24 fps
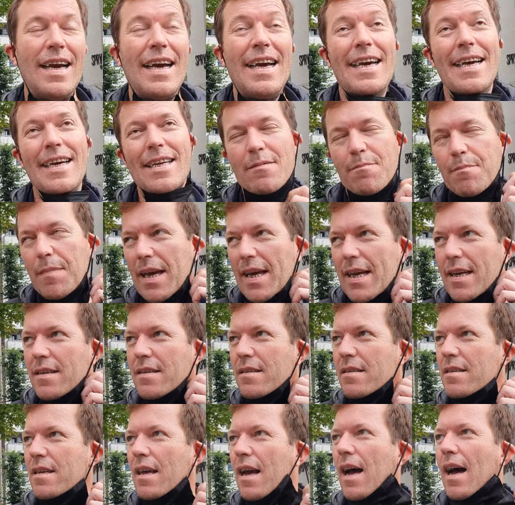It
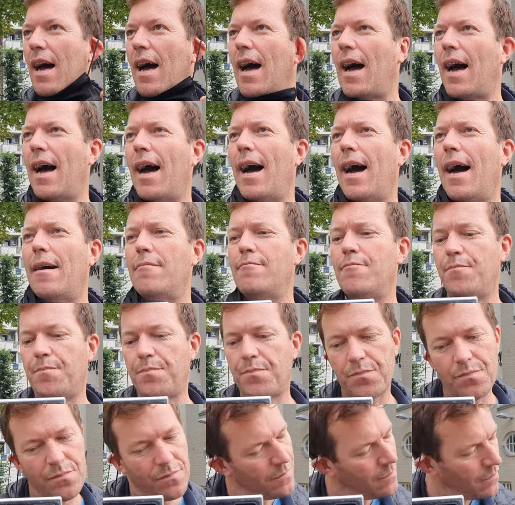means a
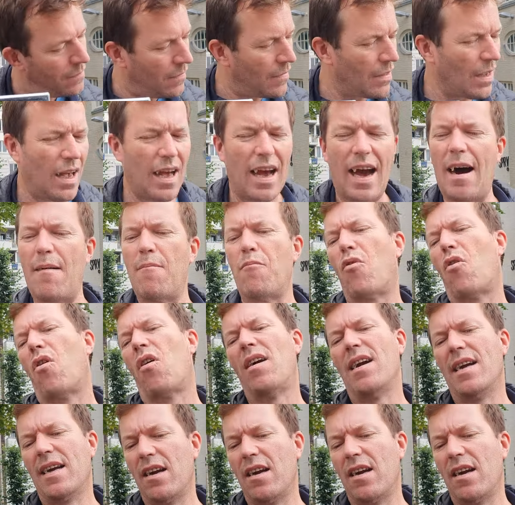more